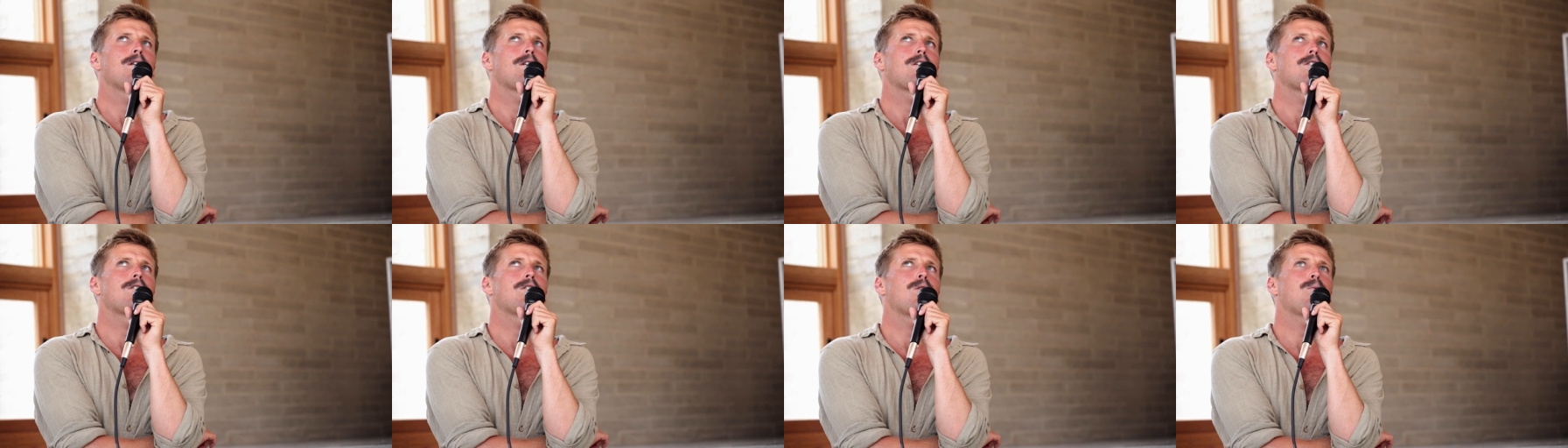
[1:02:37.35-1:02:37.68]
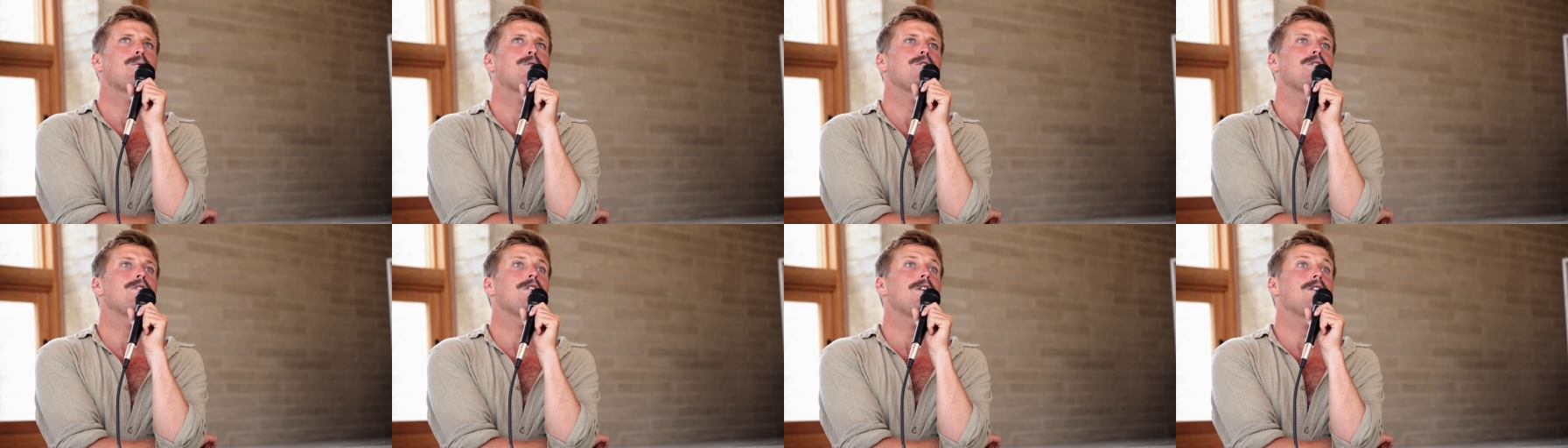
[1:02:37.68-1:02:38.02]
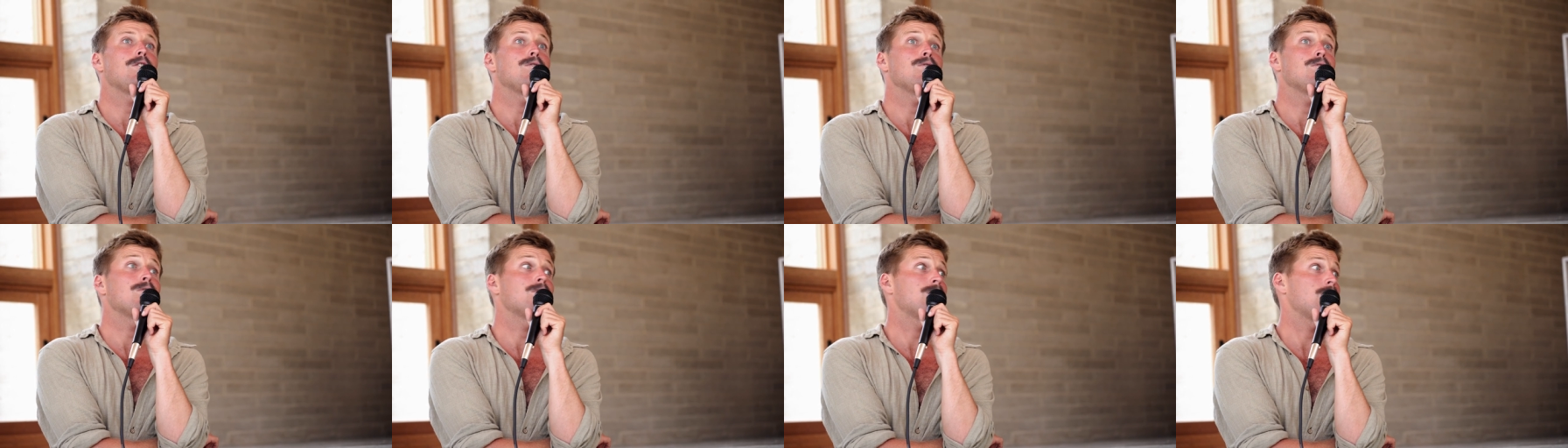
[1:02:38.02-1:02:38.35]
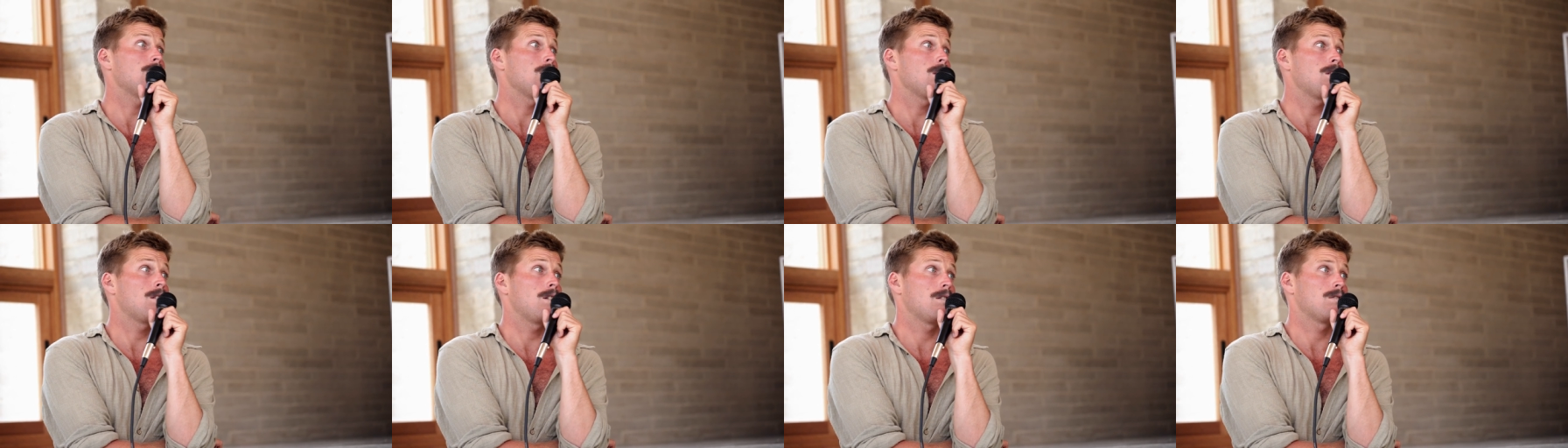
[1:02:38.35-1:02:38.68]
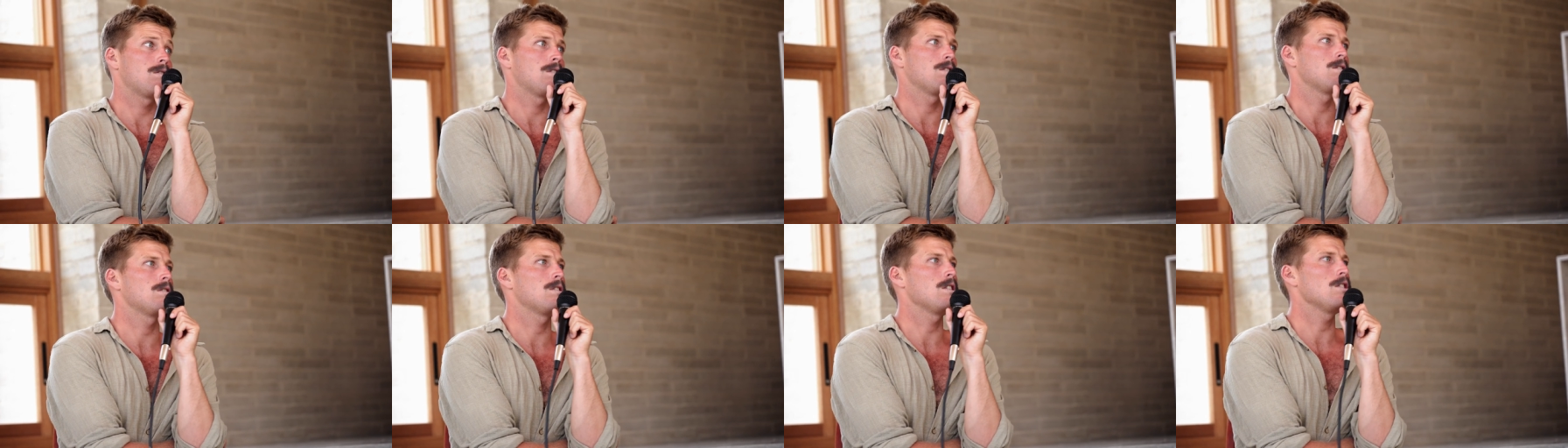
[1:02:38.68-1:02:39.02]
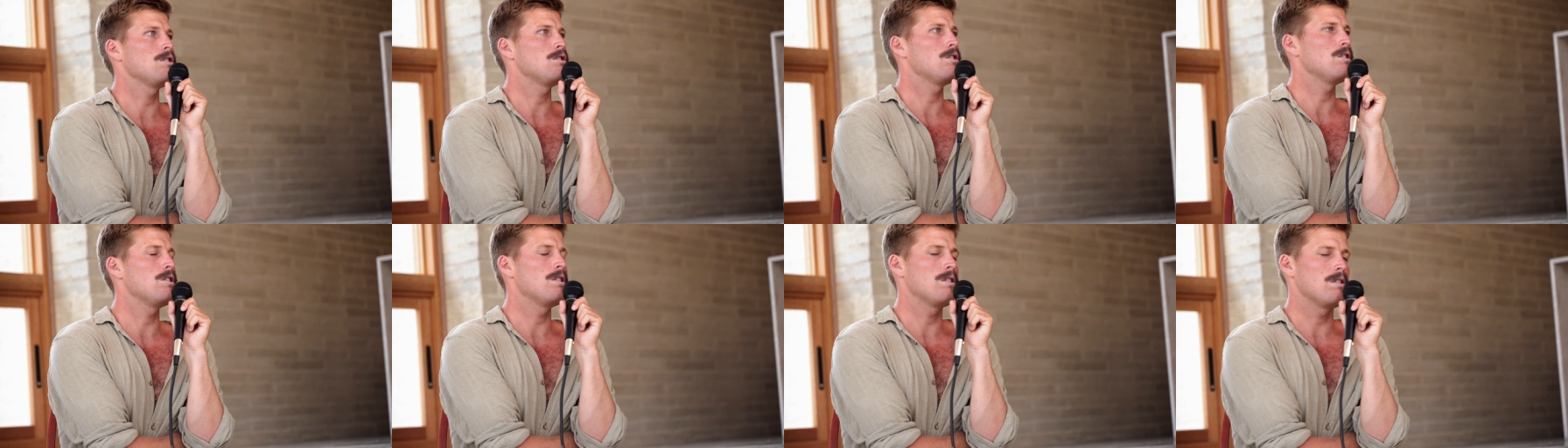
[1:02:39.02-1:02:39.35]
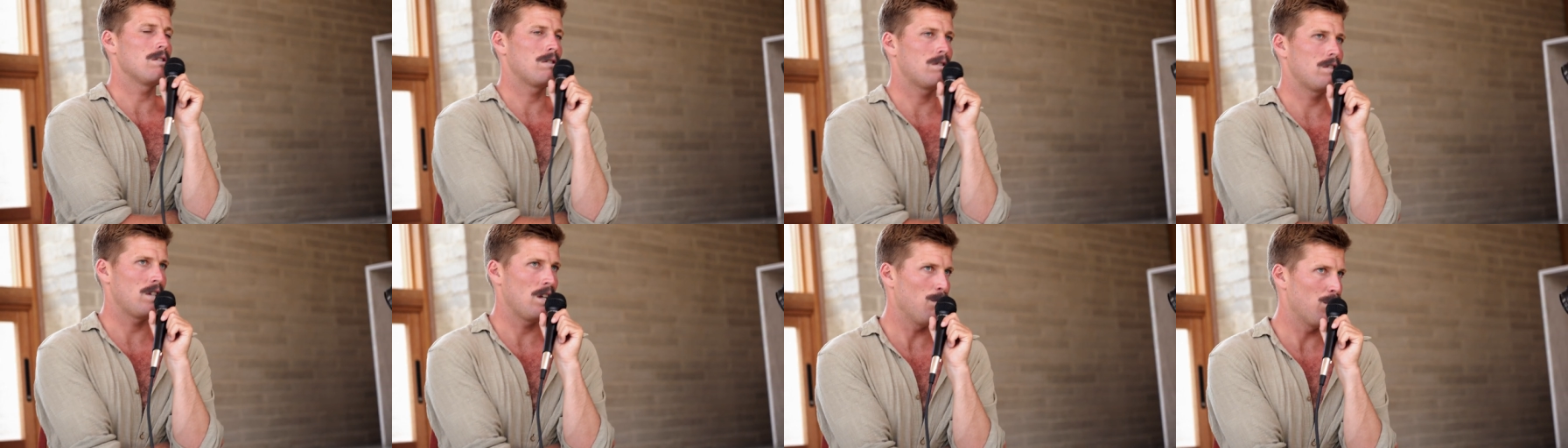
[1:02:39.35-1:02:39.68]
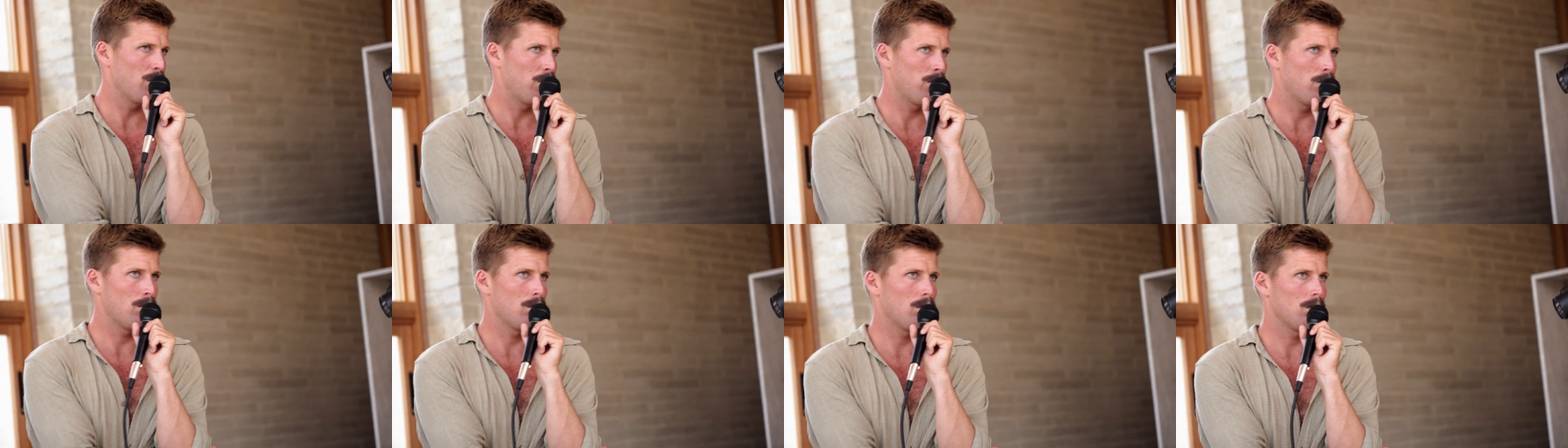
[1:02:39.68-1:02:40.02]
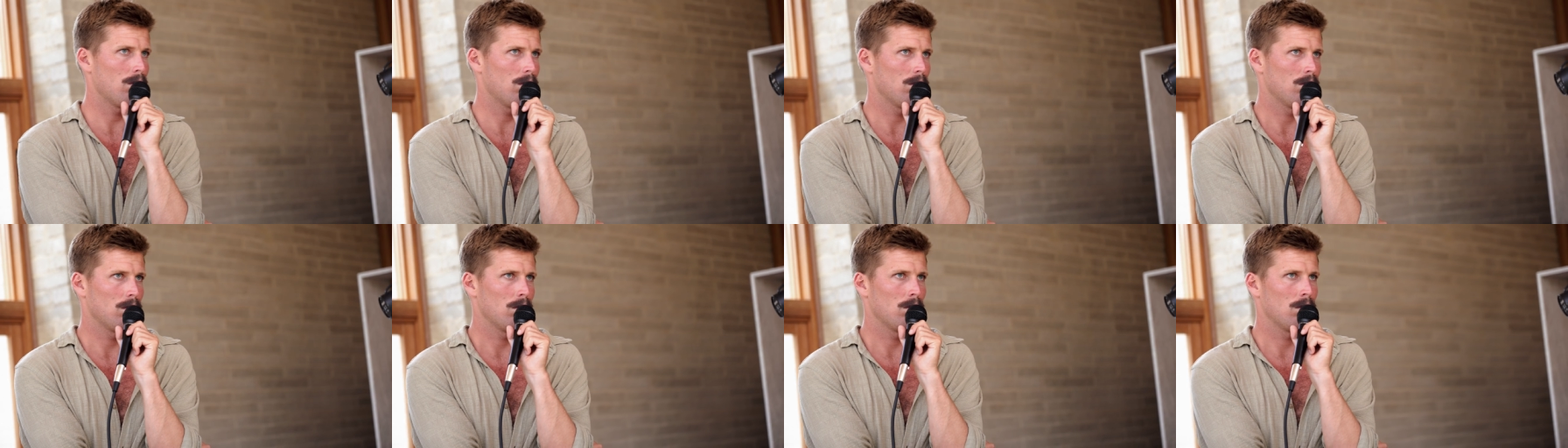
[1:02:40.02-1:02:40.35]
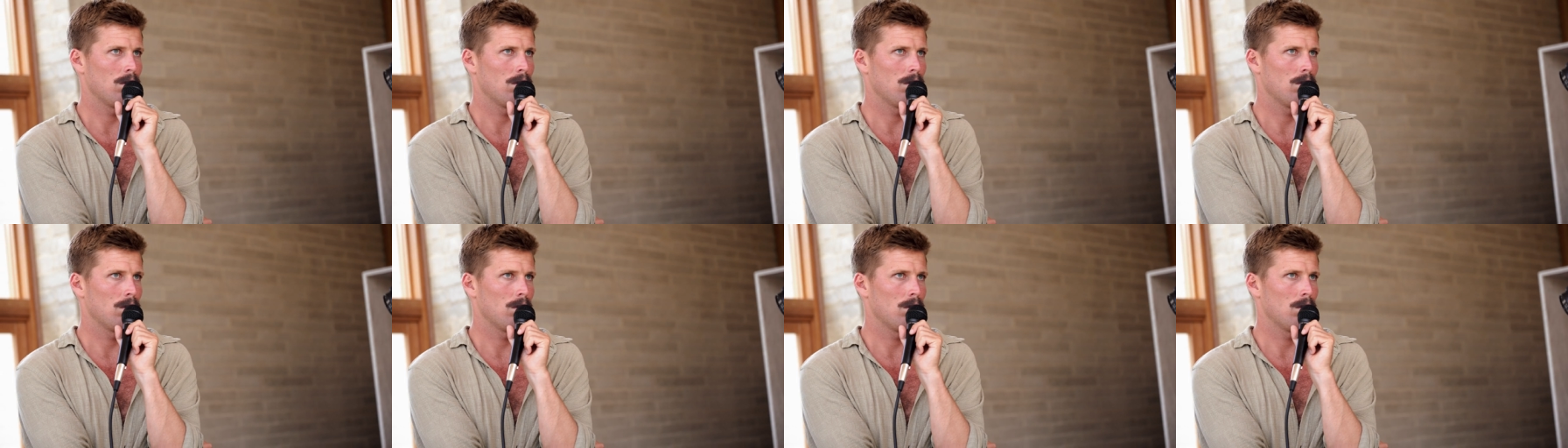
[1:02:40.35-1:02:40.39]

You know, when you, you see things, those things you didn't see before.